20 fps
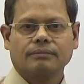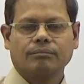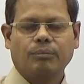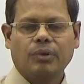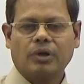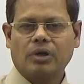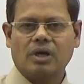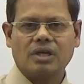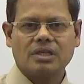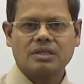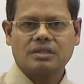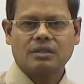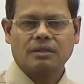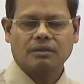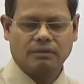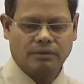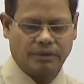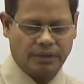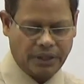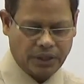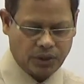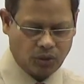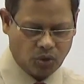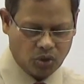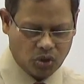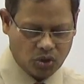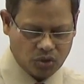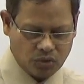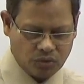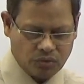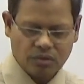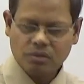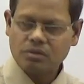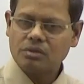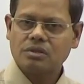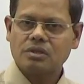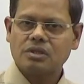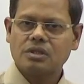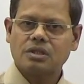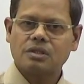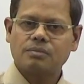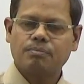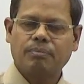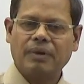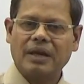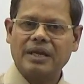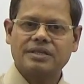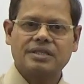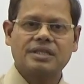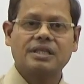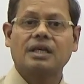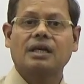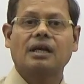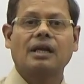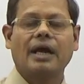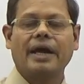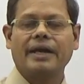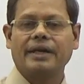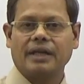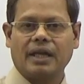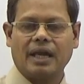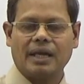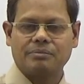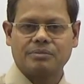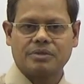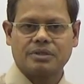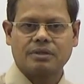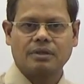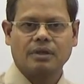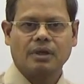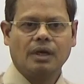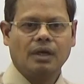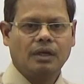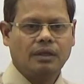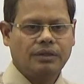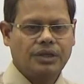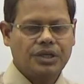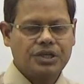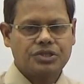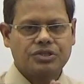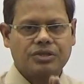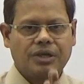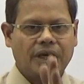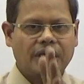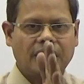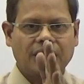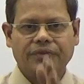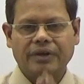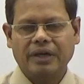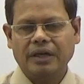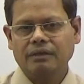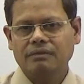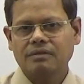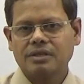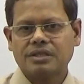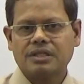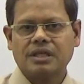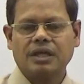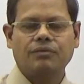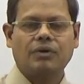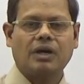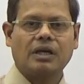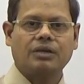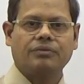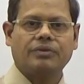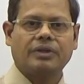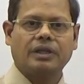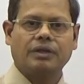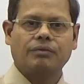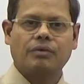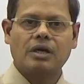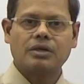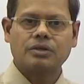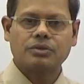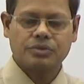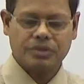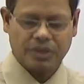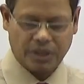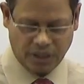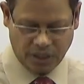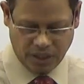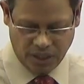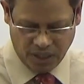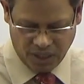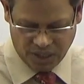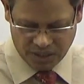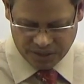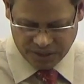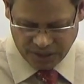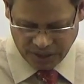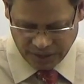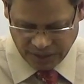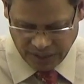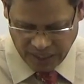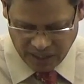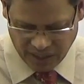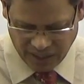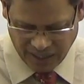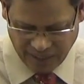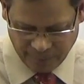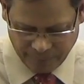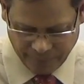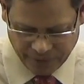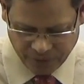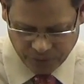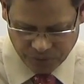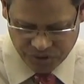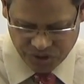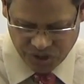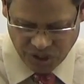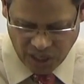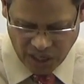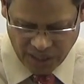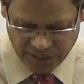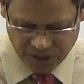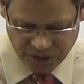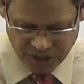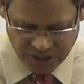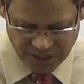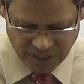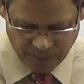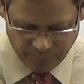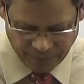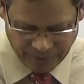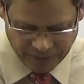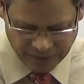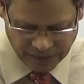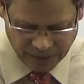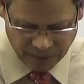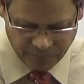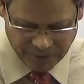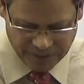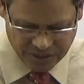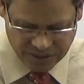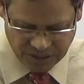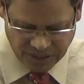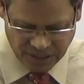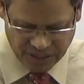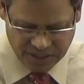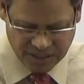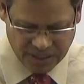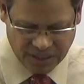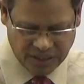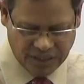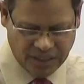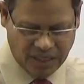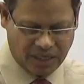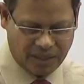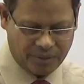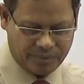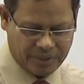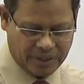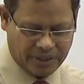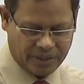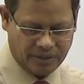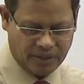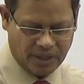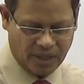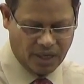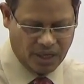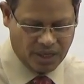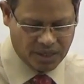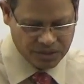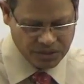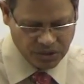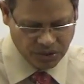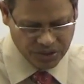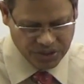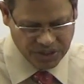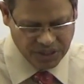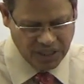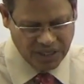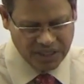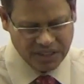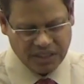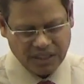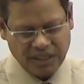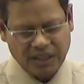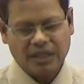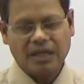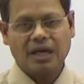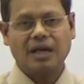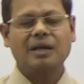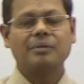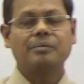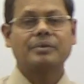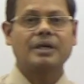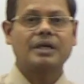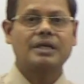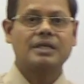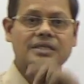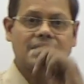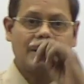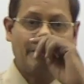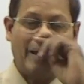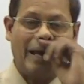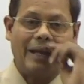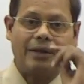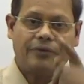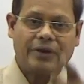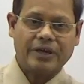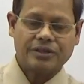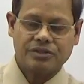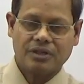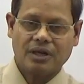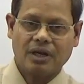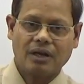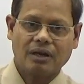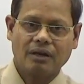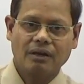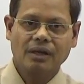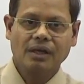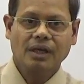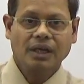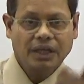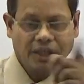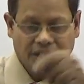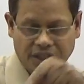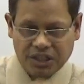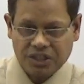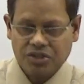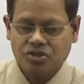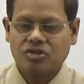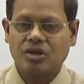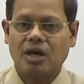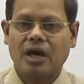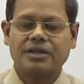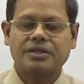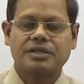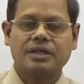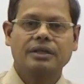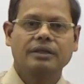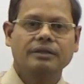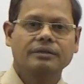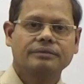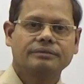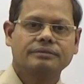because they don't play seek and hide games. They straight away say whatever they want to say. Say they are helping you, charged separately by CNC India Limited. So CNC India Limited is a manufacturer. It is charging